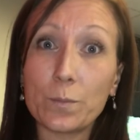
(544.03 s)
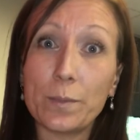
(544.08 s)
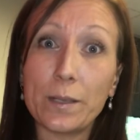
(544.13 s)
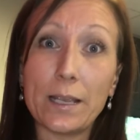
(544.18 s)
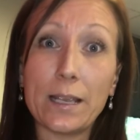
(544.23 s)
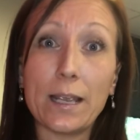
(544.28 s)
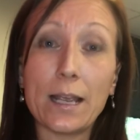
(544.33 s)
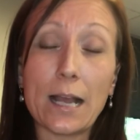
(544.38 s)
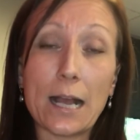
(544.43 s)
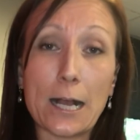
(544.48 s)

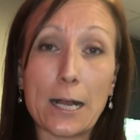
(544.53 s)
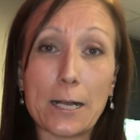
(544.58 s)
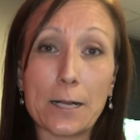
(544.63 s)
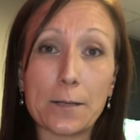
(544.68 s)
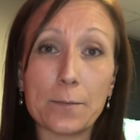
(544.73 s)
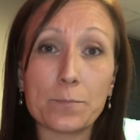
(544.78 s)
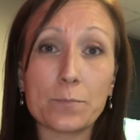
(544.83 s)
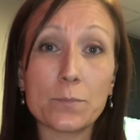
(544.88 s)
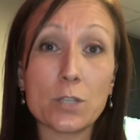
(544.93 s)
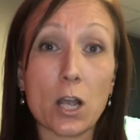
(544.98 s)
be
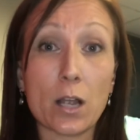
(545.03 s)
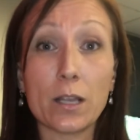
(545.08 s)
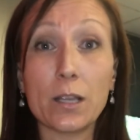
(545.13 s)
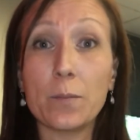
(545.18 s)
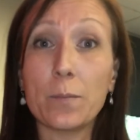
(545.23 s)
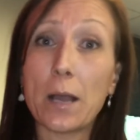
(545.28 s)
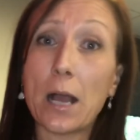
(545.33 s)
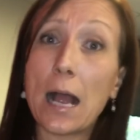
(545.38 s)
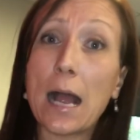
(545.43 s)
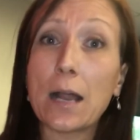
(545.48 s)

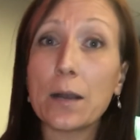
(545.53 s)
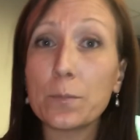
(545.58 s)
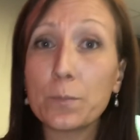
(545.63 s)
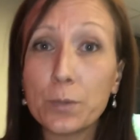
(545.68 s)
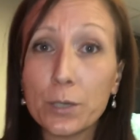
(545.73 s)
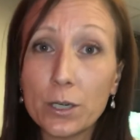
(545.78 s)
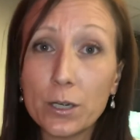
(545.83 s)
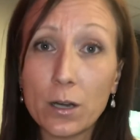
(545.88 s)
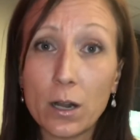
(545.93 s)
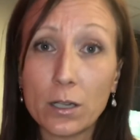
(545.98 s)
talking about how to
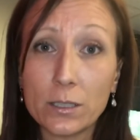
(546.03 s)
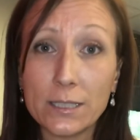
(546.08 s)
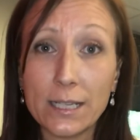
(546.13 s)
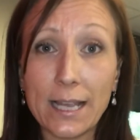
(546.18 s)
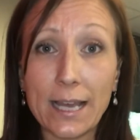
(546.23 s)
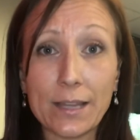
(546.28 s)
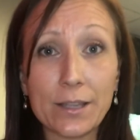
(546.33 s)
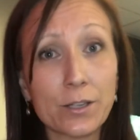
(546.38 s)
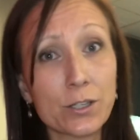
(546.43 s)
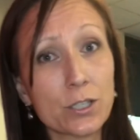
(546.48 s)
put it all
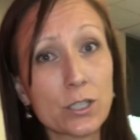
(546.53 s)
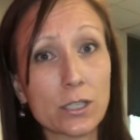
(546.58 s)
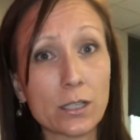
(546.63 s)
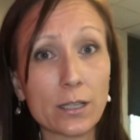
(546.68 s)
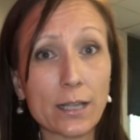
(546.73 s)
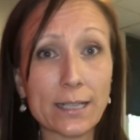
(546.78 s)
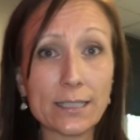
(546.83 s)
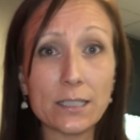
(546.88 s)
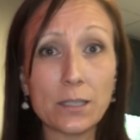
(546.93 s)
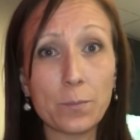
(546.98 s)
together,
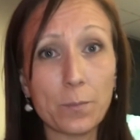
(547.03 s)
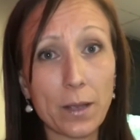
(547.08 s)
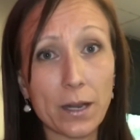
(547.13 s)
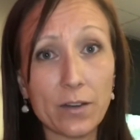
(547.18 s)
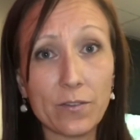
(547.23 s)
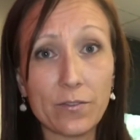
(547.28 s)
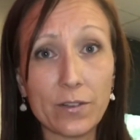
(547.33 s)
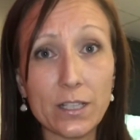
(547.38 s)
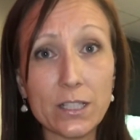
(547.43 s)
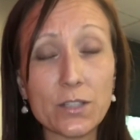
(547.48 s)
selecting
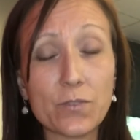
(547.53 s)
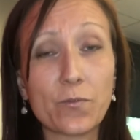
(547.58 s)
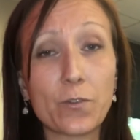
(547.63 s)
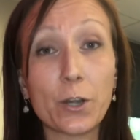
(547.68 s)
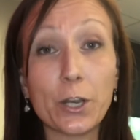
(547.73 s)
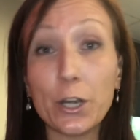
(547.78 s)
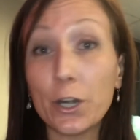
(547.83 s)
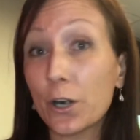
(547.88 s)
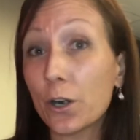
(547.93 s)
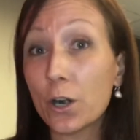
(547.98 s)
benefits for
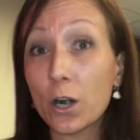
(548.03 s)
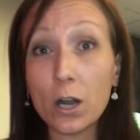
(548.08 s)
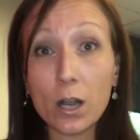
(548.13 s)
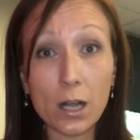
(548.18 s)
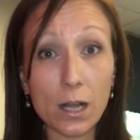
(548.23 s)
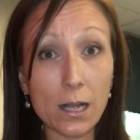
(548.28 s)
your